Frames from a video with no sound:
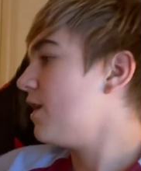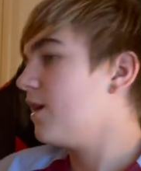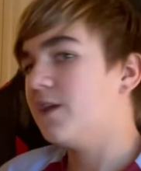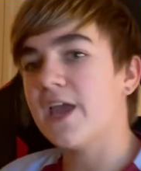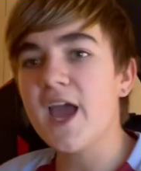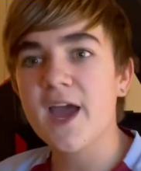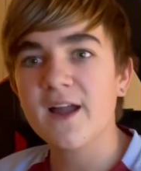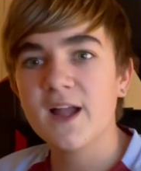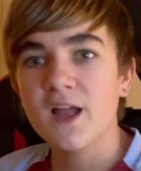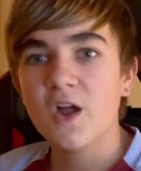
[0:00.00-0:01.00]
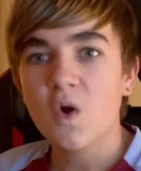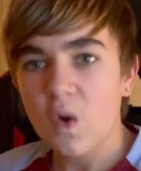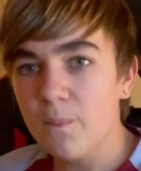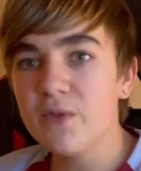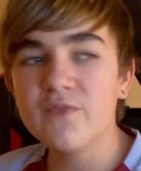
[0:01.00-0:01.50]
yeah,
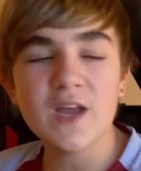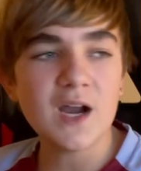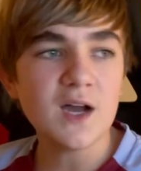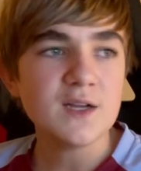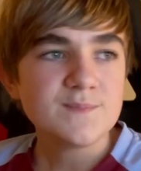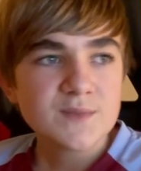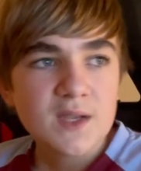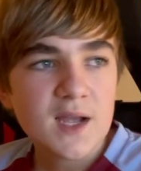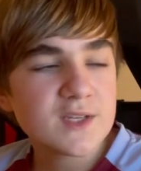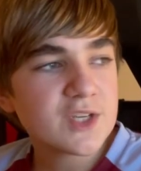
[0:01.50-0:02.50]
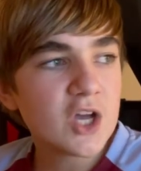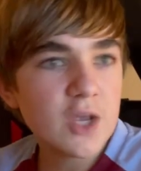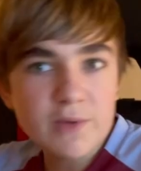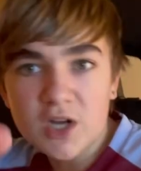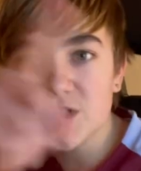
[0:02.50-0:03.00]
up the Villa, and I uh, hope you guys